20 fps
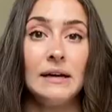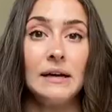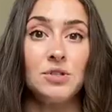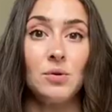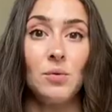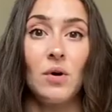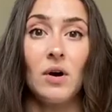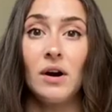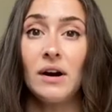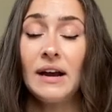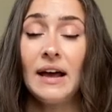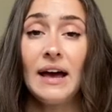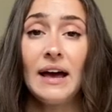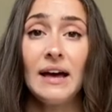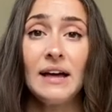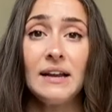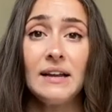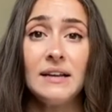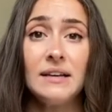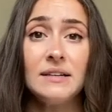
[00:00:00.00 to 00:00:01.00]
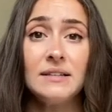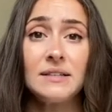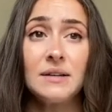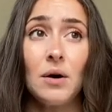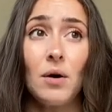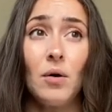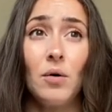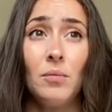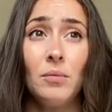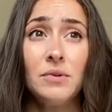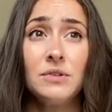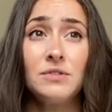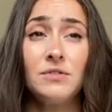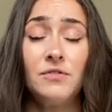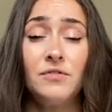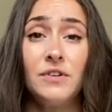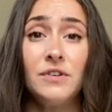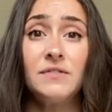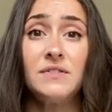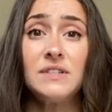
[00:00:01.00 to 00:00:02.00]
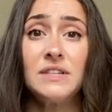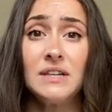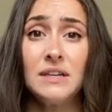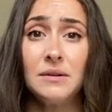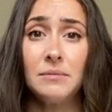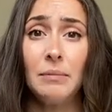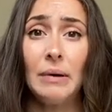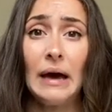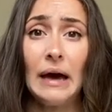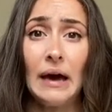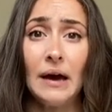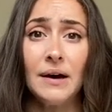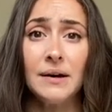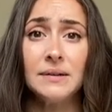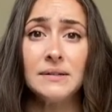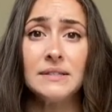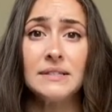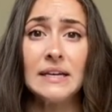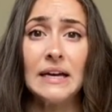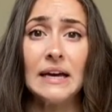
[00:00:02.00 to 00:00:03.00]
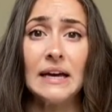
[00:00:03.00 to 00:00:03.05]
So our cat is almost 15 pounds,